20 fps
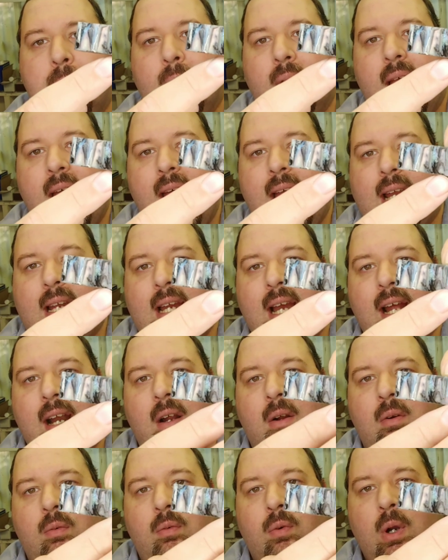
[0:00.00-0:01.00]
black
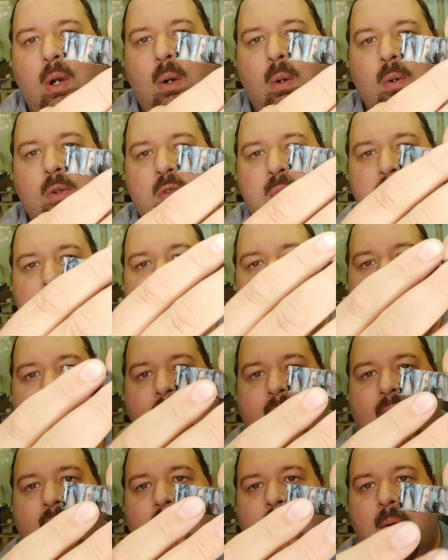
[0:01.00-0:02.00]
kind of rose
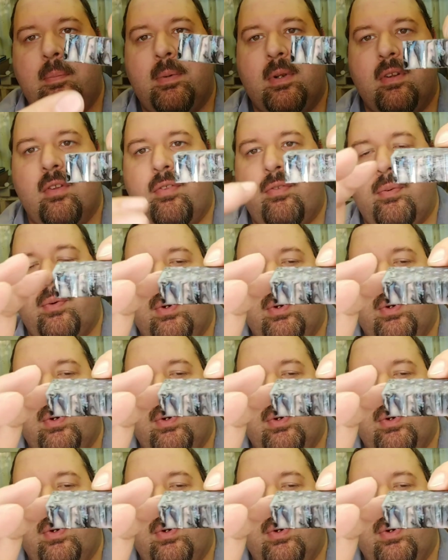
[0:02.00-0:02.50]
back up and